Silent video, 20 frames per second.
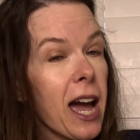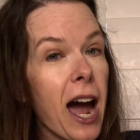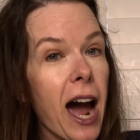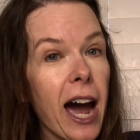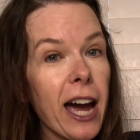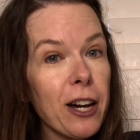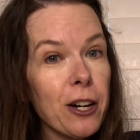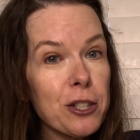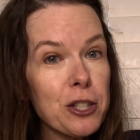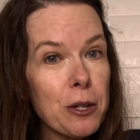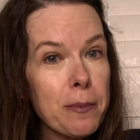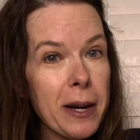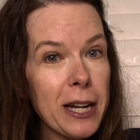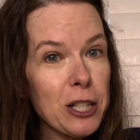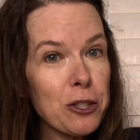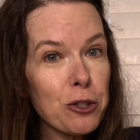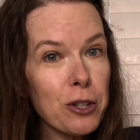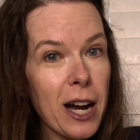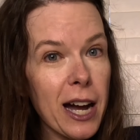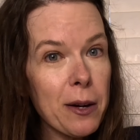I also might
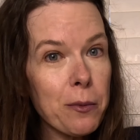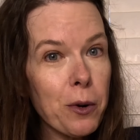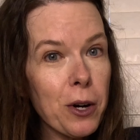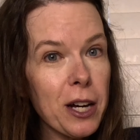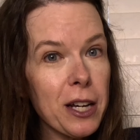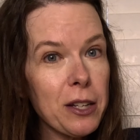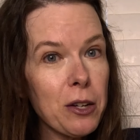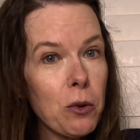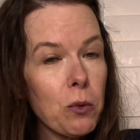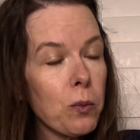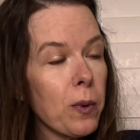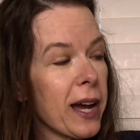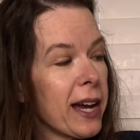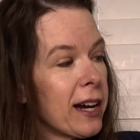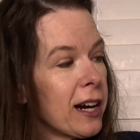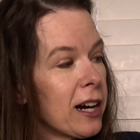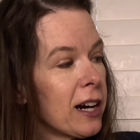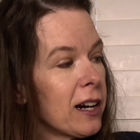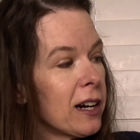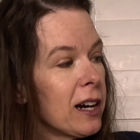try one
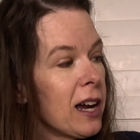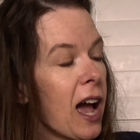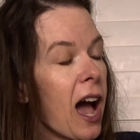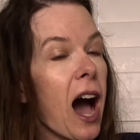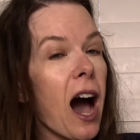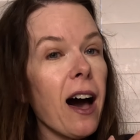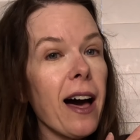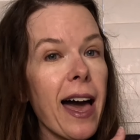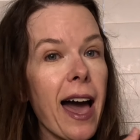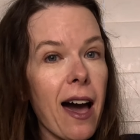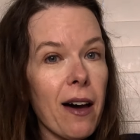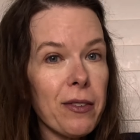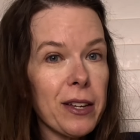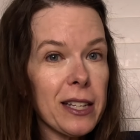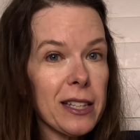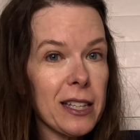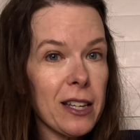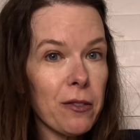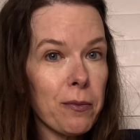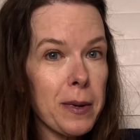where I'll have
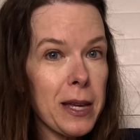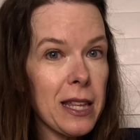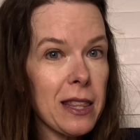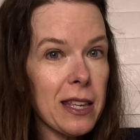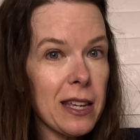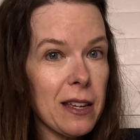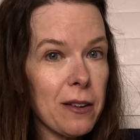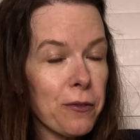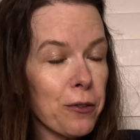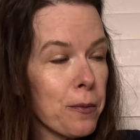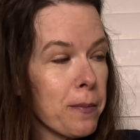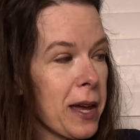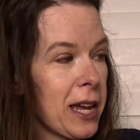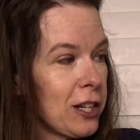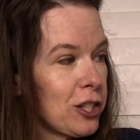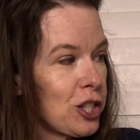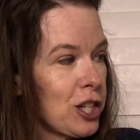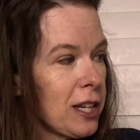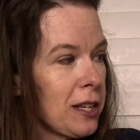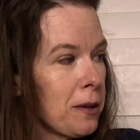it give me the
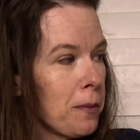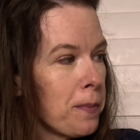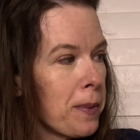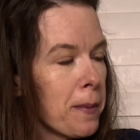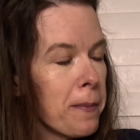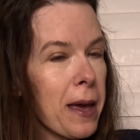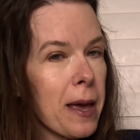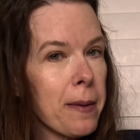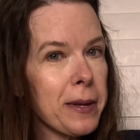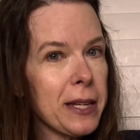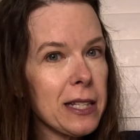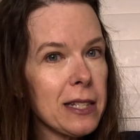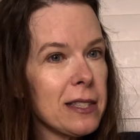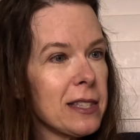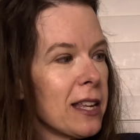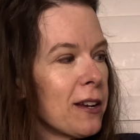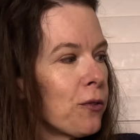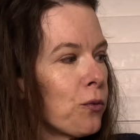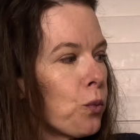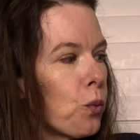information, but maybe
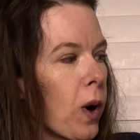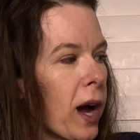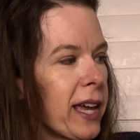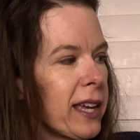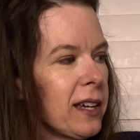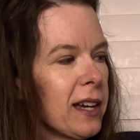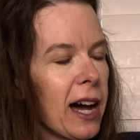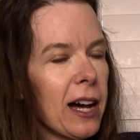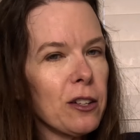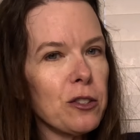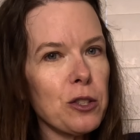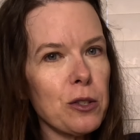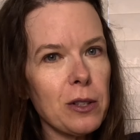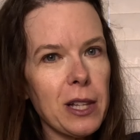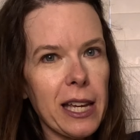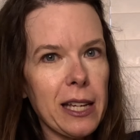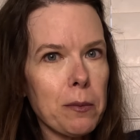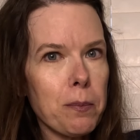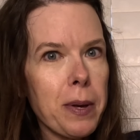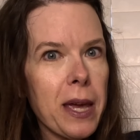instead of white, I'll do
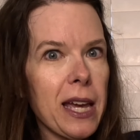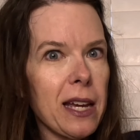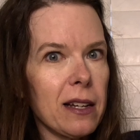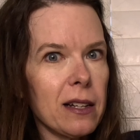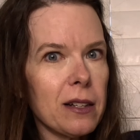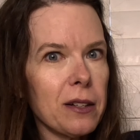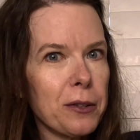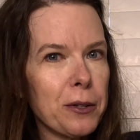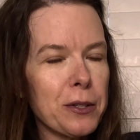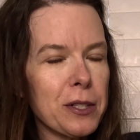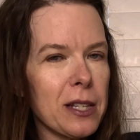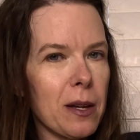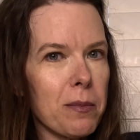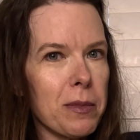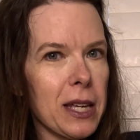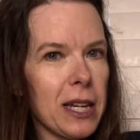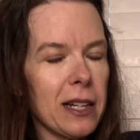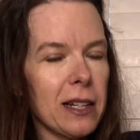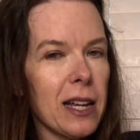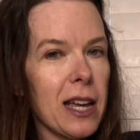like pink or
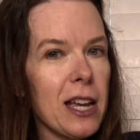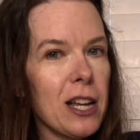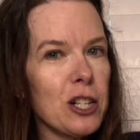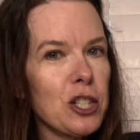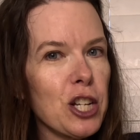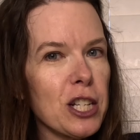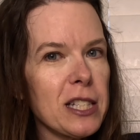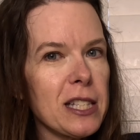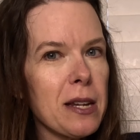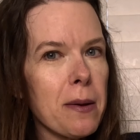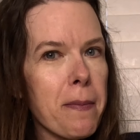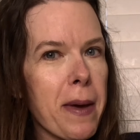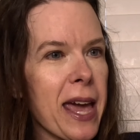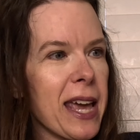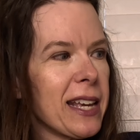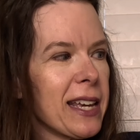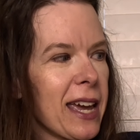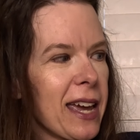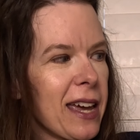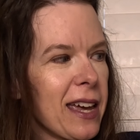something, just to
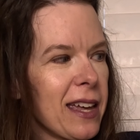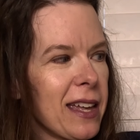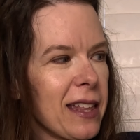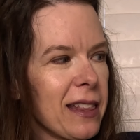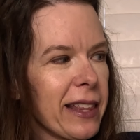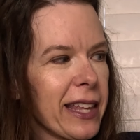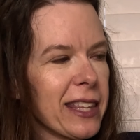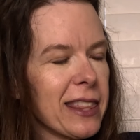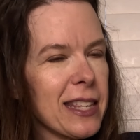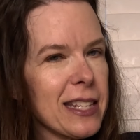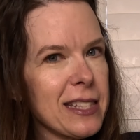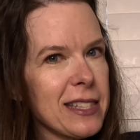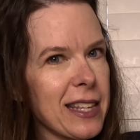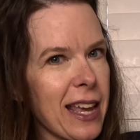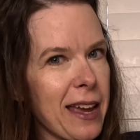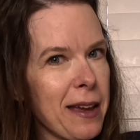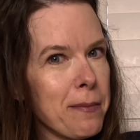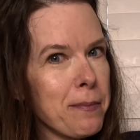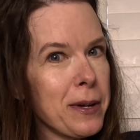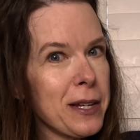make it like the
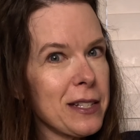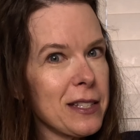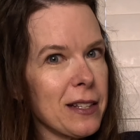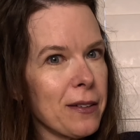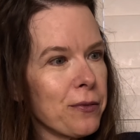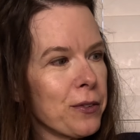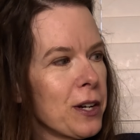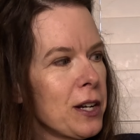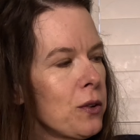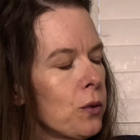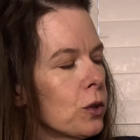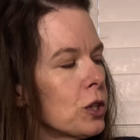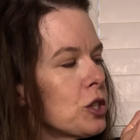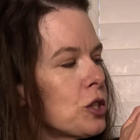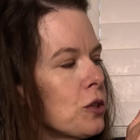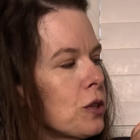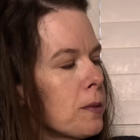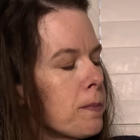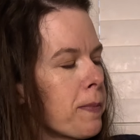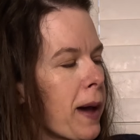same but different, or do
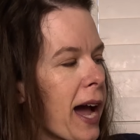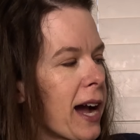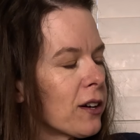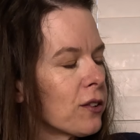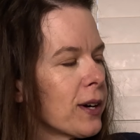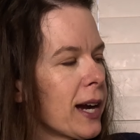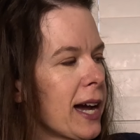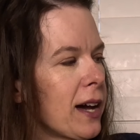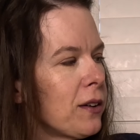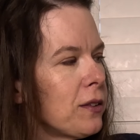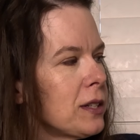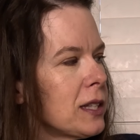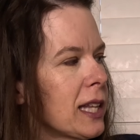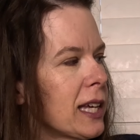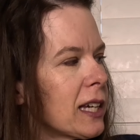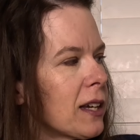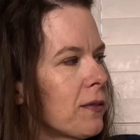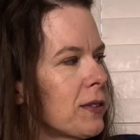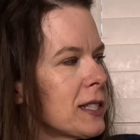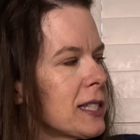the background.
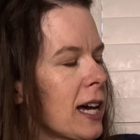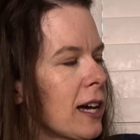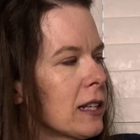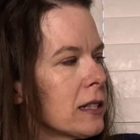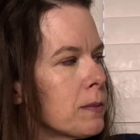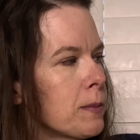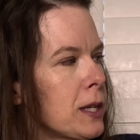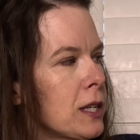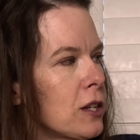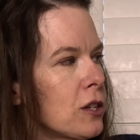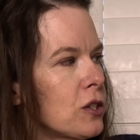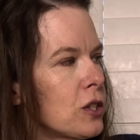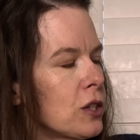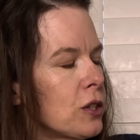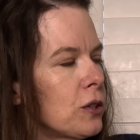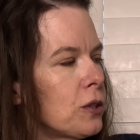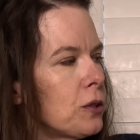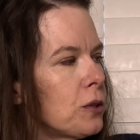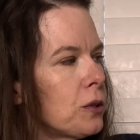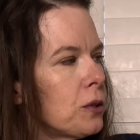Like if it tells me to
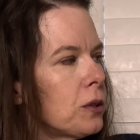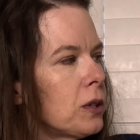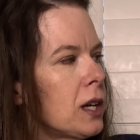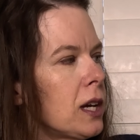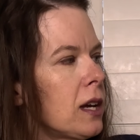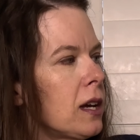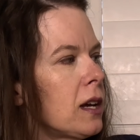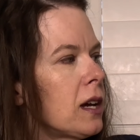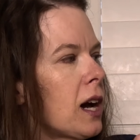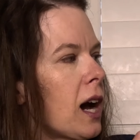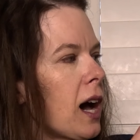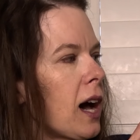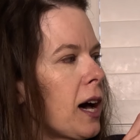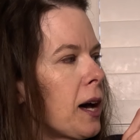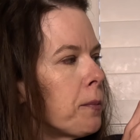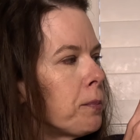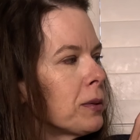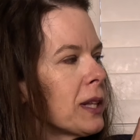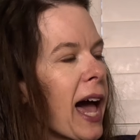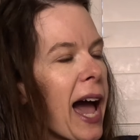do
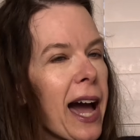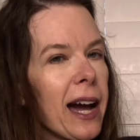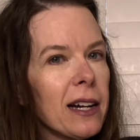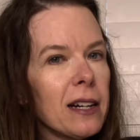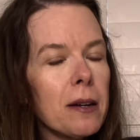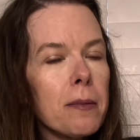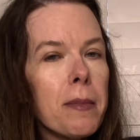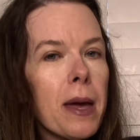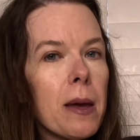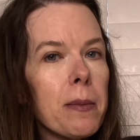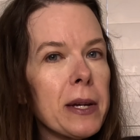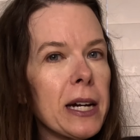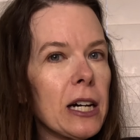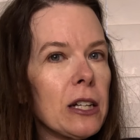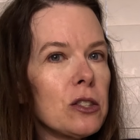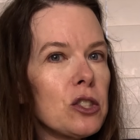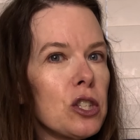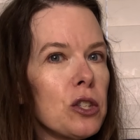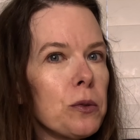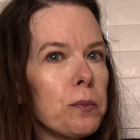black, maybe I'll
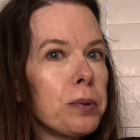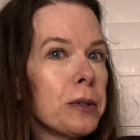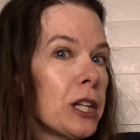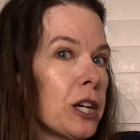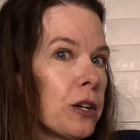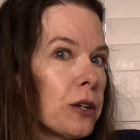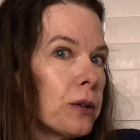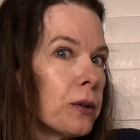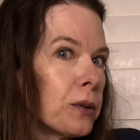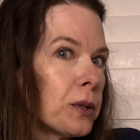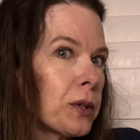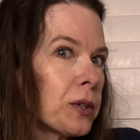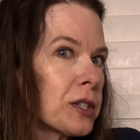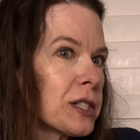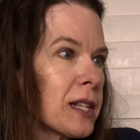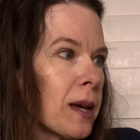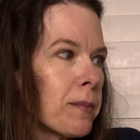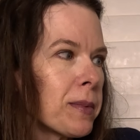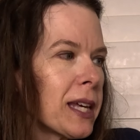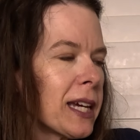do blue or
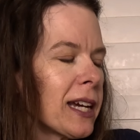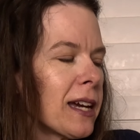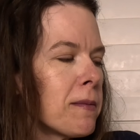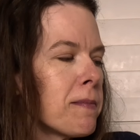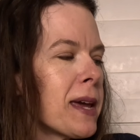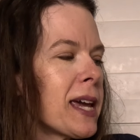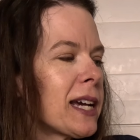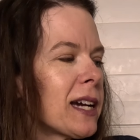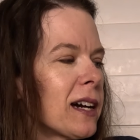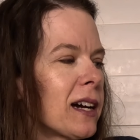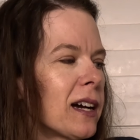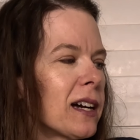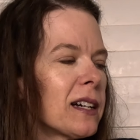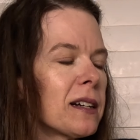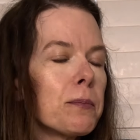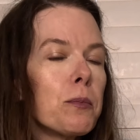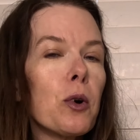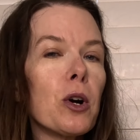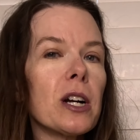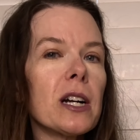something and make a
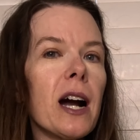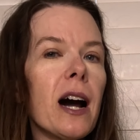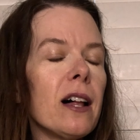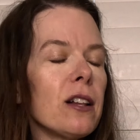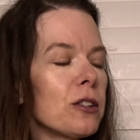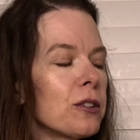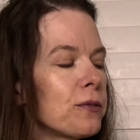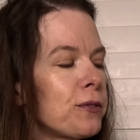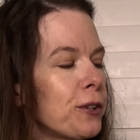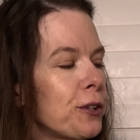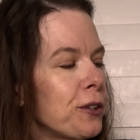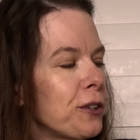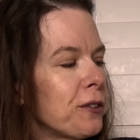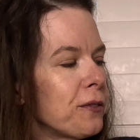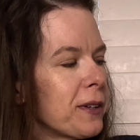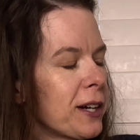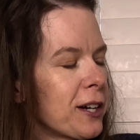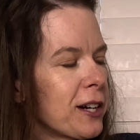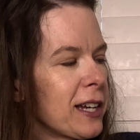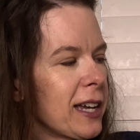more colorful
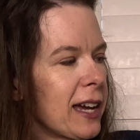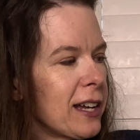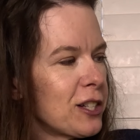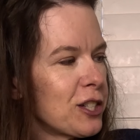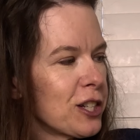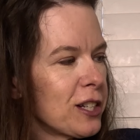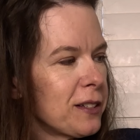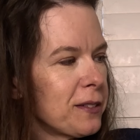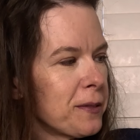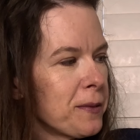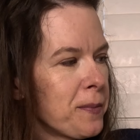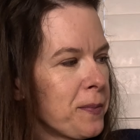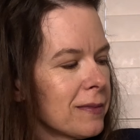variation.